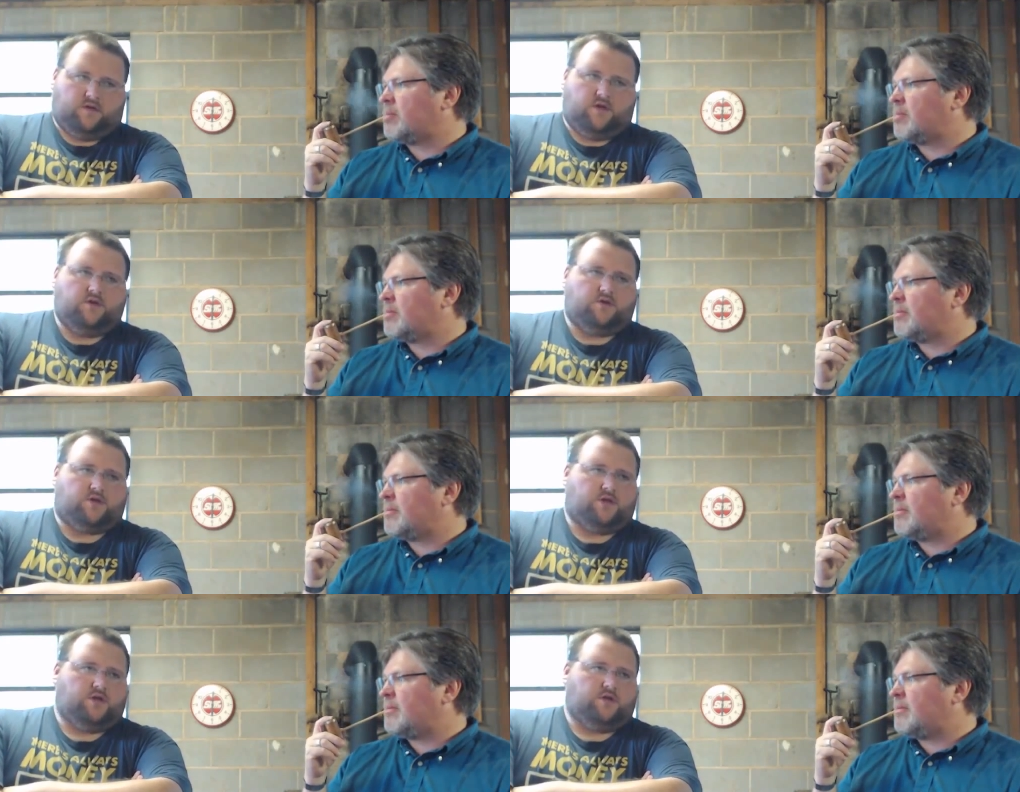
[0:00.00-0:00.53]

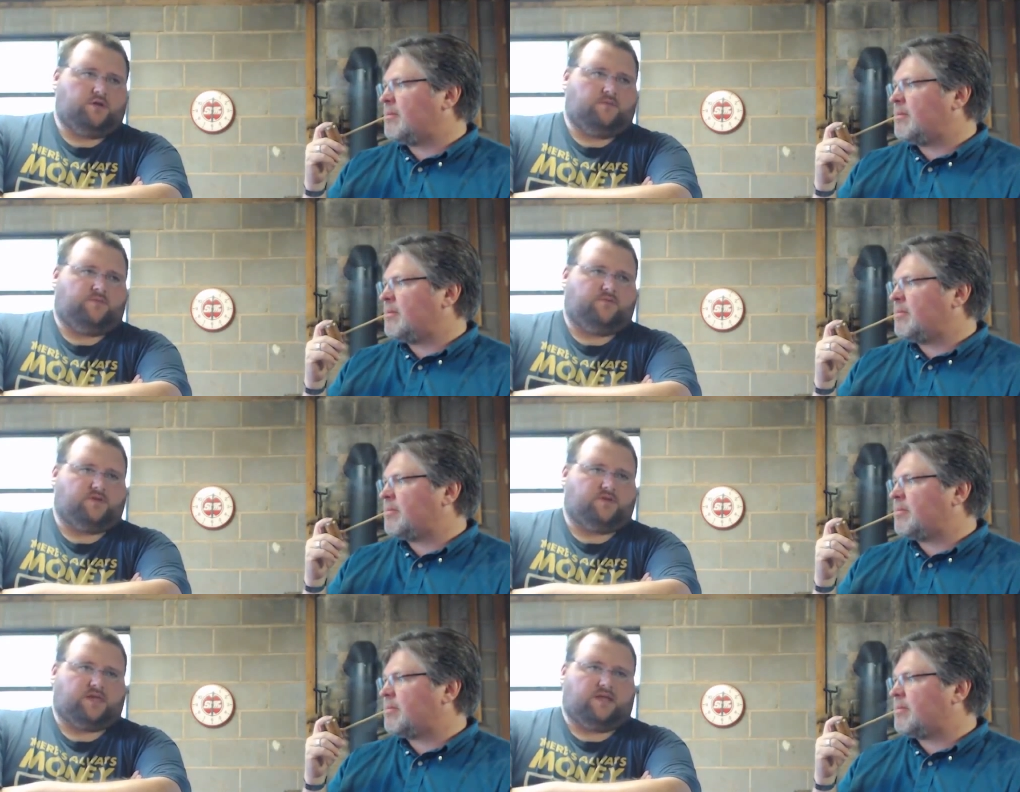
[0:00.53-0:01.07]
Speaker 1: YouTube,
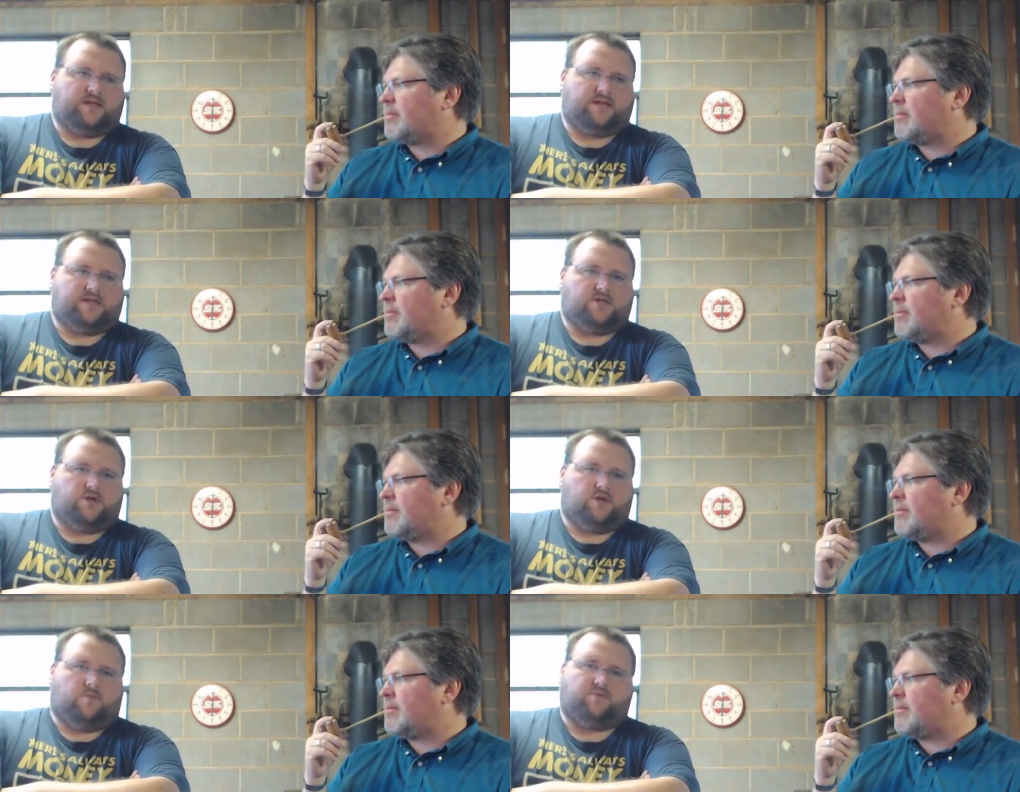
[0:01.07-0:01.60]
through selling
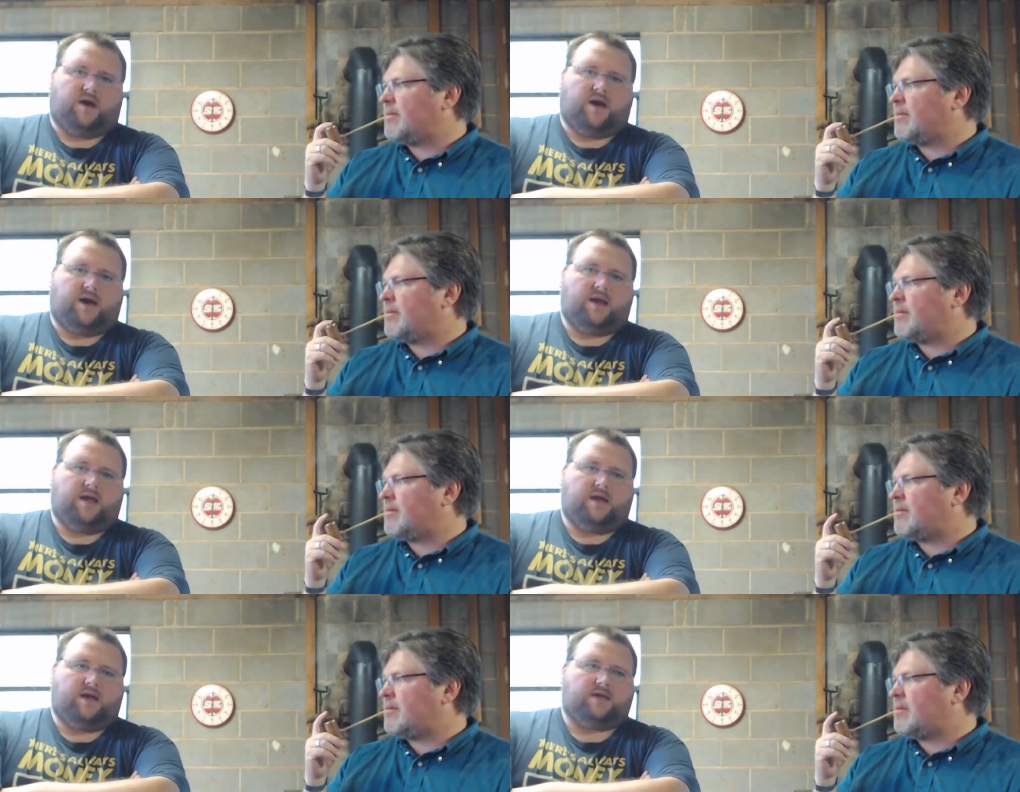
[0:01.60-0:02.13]
digital
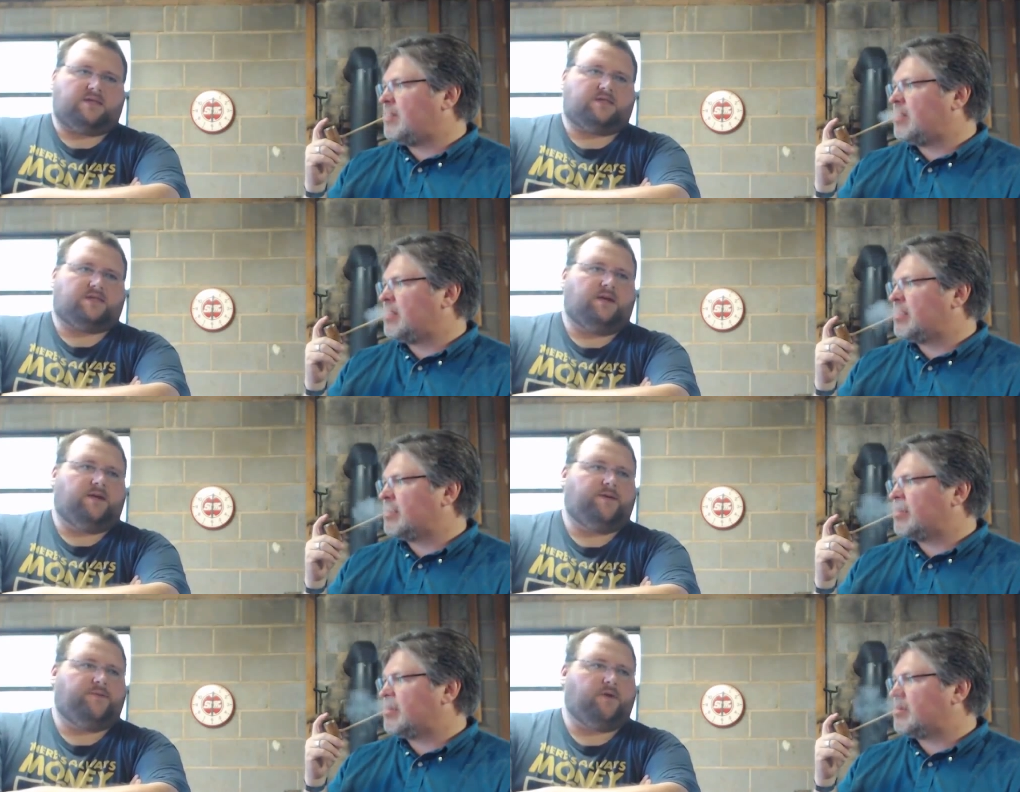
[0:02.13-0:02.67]

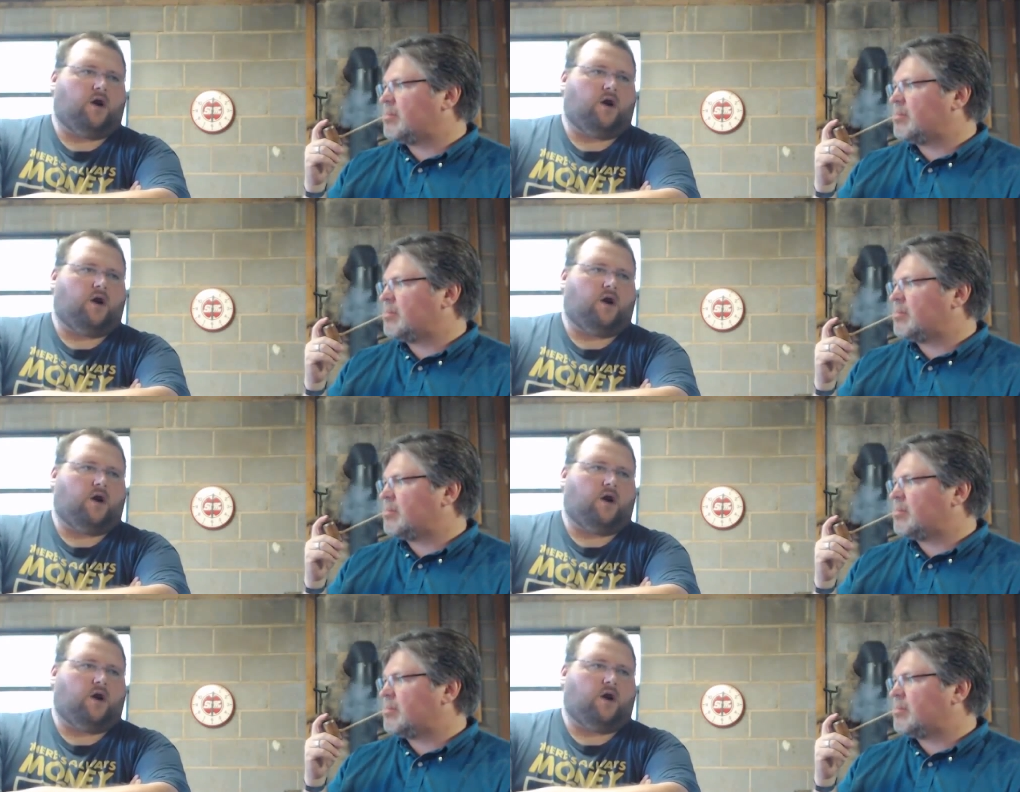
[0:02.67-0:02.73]
products.